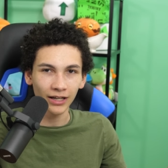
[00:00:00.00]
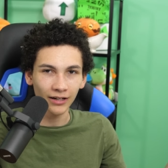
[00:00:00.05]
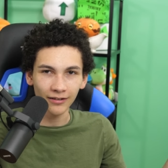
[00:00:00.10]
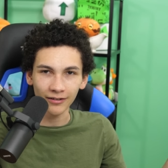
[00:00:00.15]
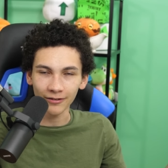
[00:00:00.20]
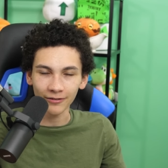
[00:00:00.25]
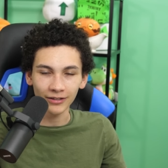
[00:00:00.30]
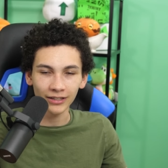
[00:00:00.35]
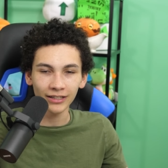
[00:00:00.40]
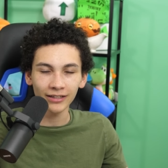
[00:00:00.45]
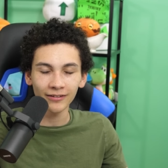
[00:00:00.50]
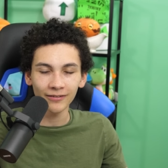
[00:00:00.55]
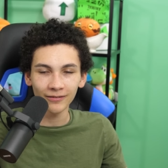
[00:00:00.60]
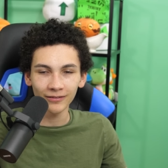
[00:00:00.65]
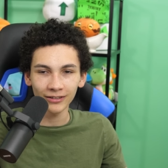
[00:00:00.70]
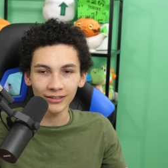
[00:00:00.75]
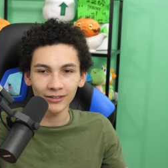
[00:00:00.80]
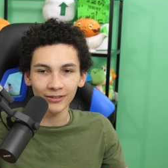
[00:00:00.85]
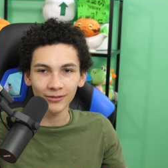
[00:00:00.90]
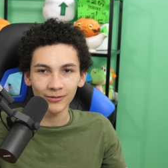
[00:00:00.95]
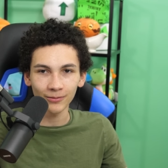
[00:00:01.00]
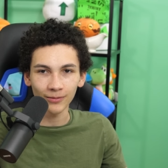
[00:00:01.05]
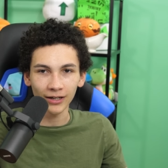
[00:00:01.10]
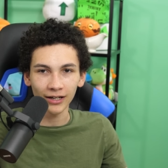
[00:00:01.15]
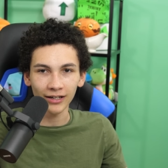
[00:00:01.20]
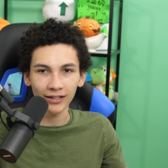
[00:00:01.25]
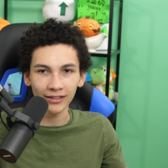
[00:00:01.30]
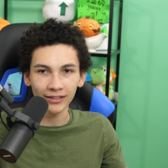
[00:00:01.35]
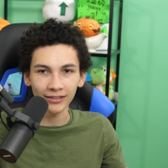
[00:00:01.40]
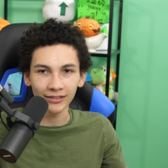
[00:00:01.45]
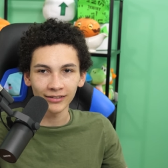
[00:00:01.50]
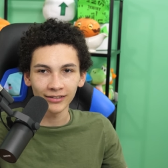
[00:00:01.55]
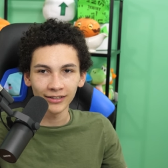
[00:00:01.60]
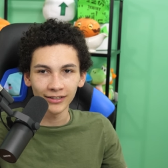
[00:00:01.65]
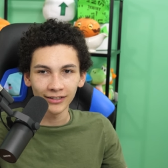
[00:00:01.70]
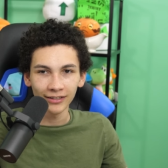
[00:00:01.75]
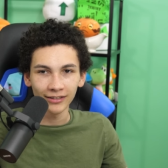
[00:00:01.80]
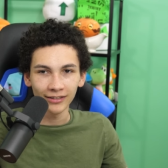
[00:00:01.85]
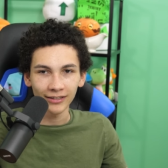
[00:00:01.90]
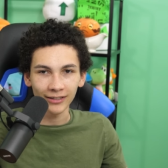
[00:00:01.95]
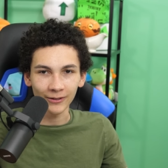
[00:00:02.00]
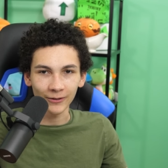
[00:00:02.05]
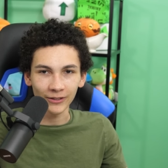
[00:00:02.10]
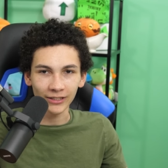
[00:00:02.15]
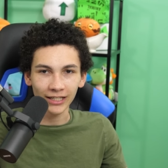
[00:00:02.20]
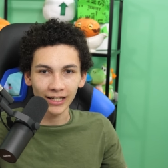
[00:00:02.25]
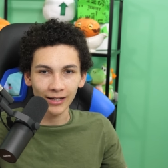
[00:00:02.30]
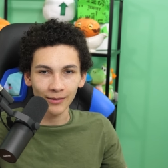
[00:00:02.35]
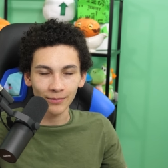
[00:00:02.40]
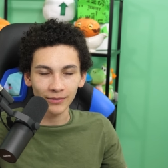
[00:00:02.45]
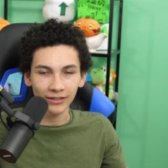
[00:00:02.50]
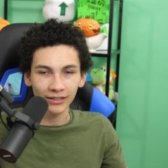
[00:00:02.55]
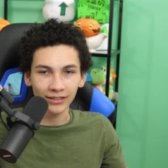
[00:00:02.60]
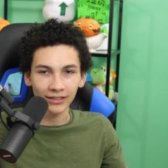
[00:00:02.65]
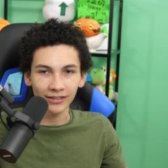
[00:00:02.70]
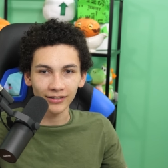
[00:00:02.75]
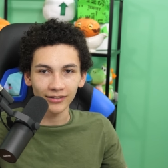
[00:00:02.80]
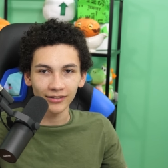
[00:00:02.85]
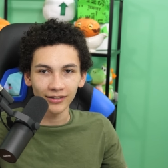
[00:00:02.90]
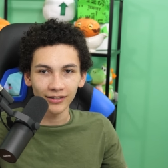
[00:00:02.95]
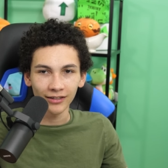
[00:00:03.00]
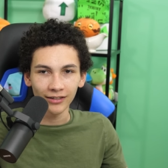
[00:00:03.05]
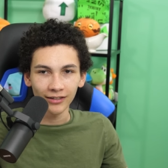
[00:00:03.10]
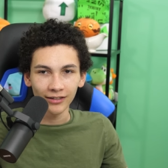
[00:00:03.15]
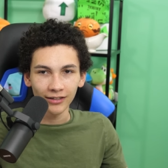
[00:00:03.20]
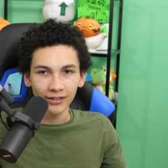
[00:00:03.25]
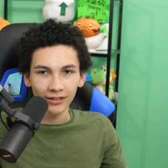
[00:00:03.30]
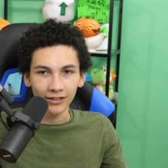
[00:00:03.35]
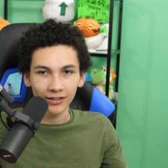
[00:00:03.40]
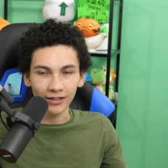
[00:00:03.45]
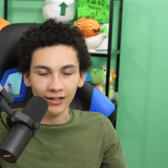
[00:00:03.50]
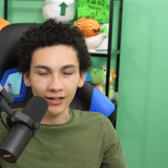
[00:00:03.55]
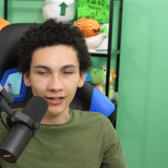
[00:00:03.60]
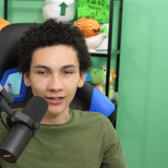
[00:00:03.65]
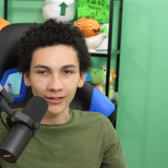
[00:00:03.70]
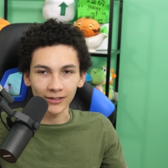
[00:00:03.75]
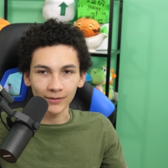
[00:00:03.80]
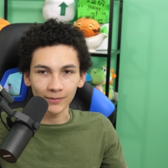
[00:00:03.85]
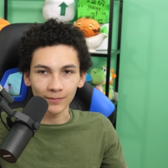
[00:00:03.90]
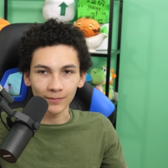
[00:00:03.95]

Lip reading: I don't know. They didn't really know why it was happening. they